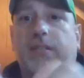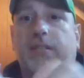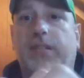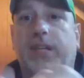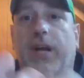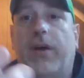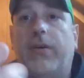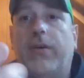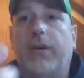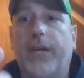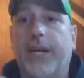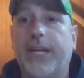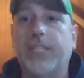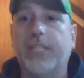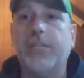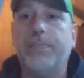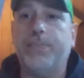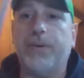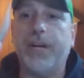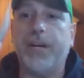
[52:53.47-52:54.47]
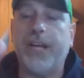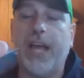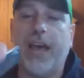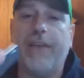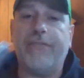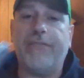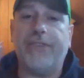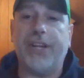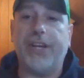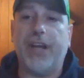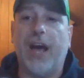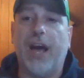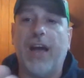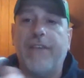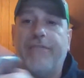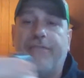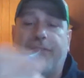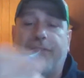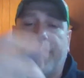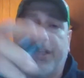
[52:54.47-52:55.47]
a pretty hefty
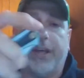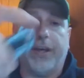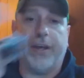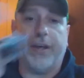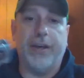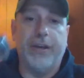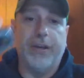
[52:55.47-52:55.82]
knife I